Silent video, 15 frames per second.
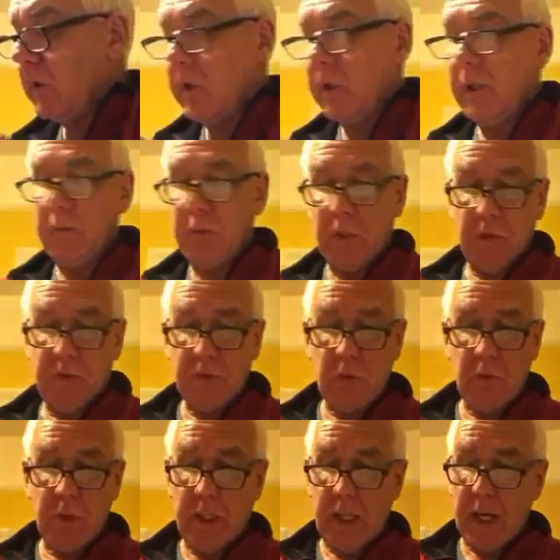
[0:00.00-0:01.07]
And then when you've
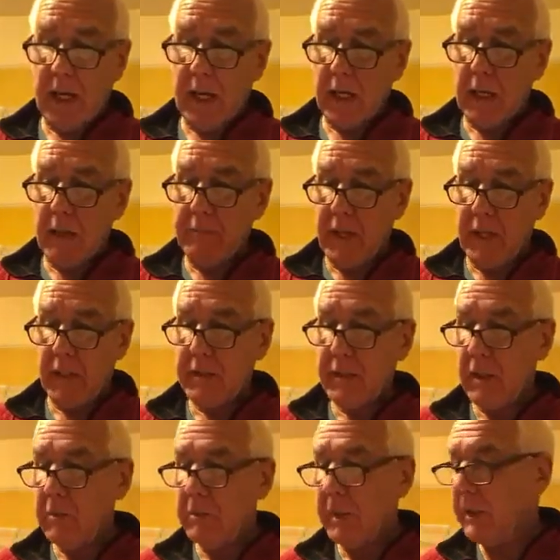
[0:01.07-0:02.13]
sorted that out, come back and
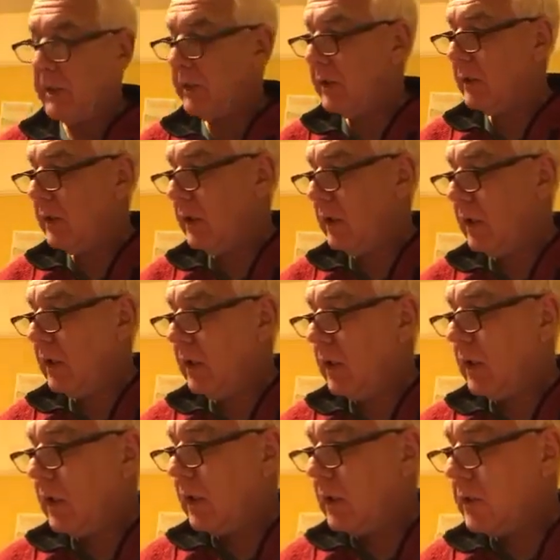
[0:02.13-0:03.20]
tell me
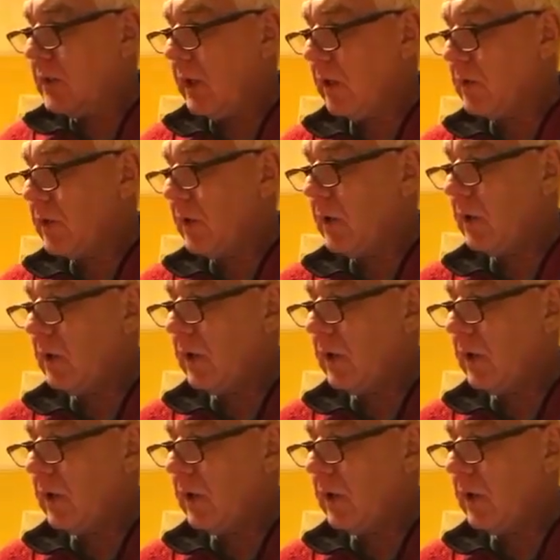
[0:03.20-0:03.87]
so that